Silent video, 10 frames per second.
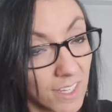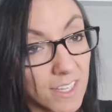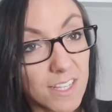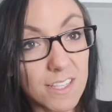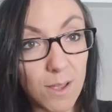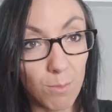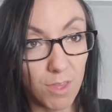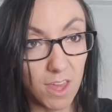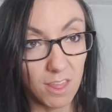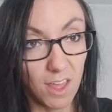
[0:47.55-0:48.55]
eat
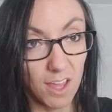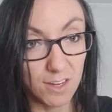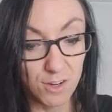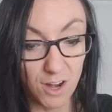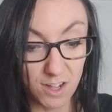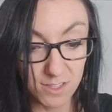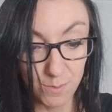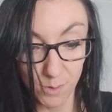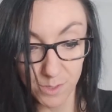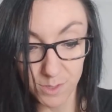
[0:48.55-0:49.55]
something that you're not
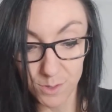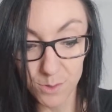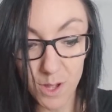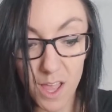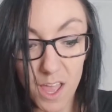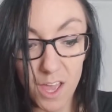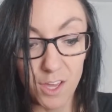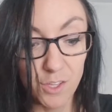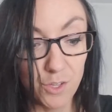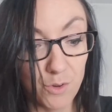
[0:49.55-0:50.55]
supposed to.
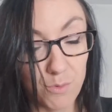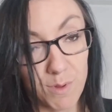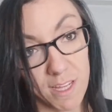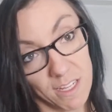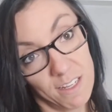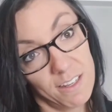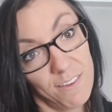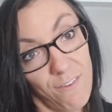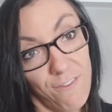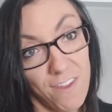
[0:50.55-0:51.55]
You
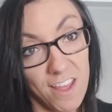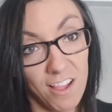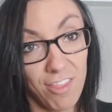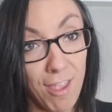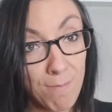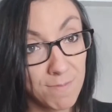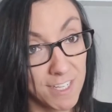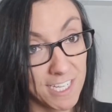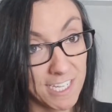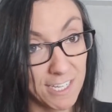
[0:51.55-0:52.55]
will feel
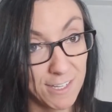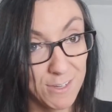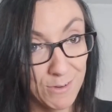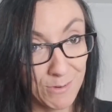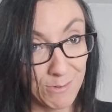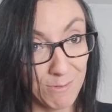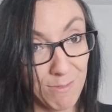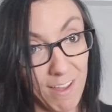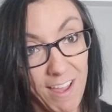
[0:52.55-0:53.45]
tempted to